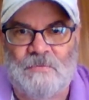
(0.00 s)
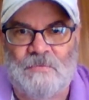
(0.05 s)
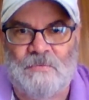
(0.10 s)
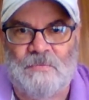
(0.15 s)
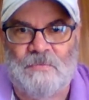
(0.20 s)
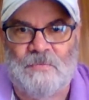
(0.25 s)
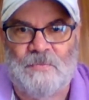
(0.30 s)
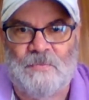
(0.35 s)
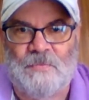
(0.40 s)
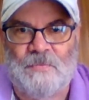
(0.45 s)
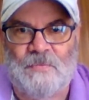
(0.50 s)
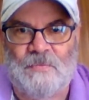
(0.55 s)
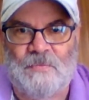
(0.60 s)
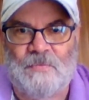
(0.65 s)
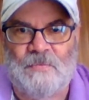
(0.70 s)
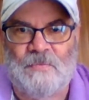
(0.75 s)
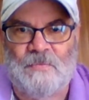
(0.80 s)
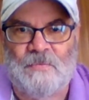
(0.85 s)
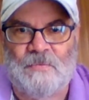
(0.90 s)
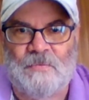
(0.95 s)

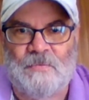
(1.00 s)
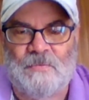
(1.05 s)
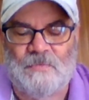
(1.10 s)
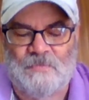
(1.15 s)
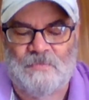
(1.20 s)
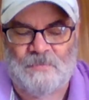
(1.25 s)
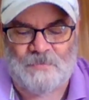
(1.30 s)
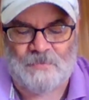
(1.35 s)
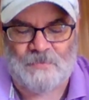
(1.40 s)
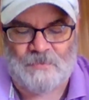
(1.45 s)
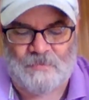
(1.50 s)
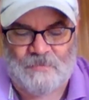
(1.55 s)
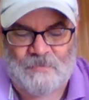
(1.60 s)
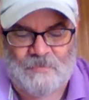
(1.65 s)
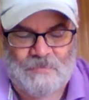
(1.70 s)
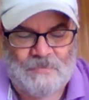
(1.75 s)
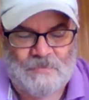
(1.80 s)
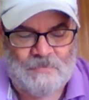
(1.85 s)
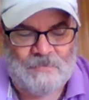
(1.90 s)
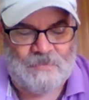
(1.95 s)

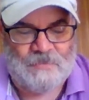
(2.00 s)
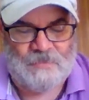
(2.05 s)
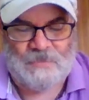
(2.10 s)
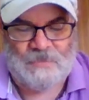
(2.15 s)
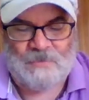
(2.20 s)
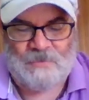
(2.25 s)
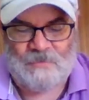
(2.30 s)
(silence)